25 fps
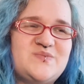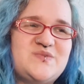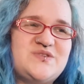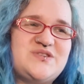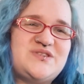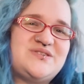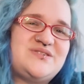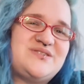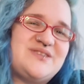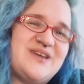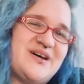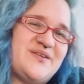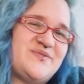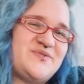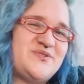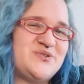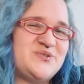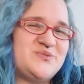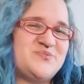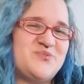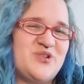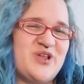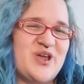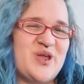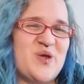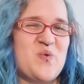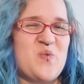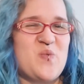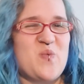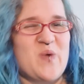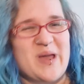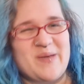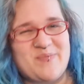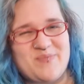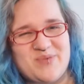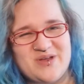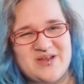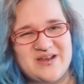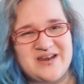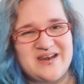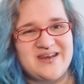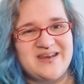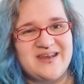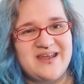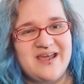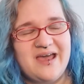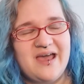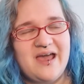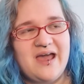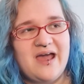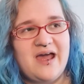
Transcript: staff, so it's more like a weapon,